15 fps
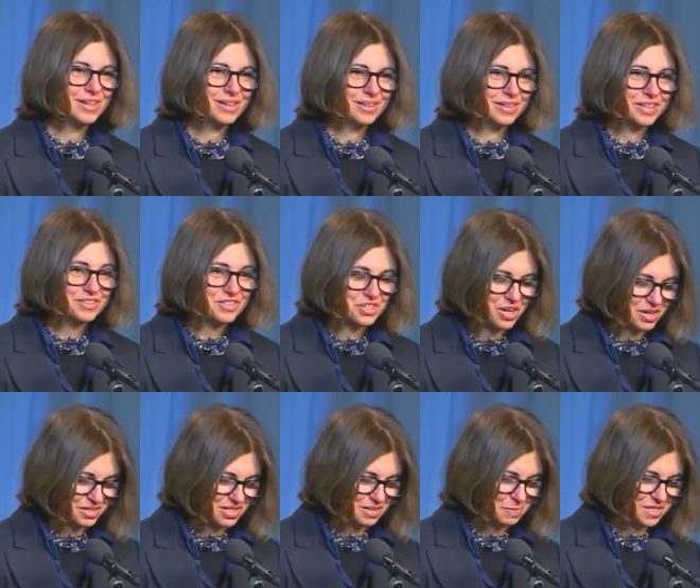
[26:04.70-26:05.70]
Let's
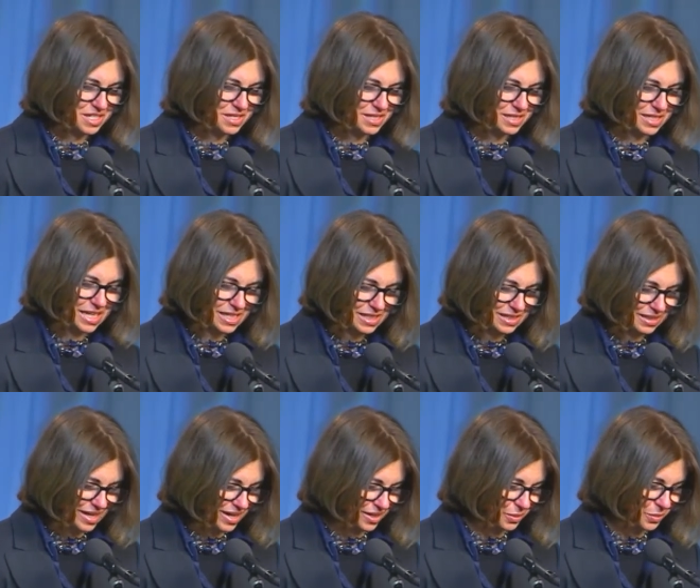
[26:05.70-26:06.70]
not speak in any
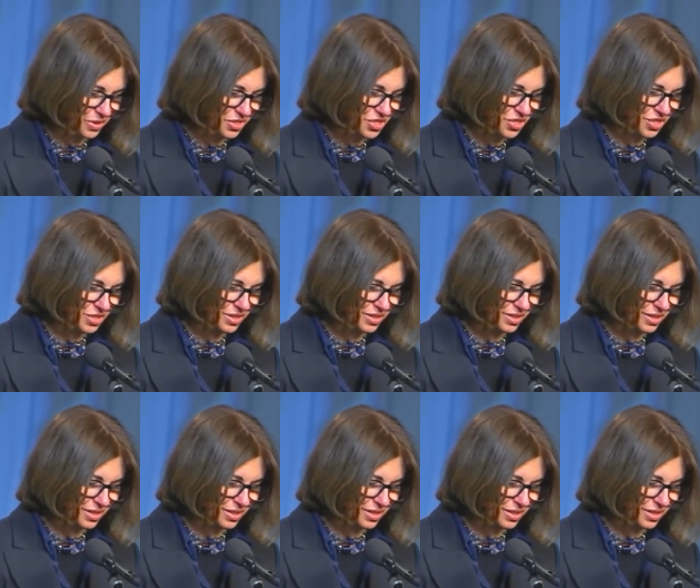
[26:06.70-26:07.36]
language.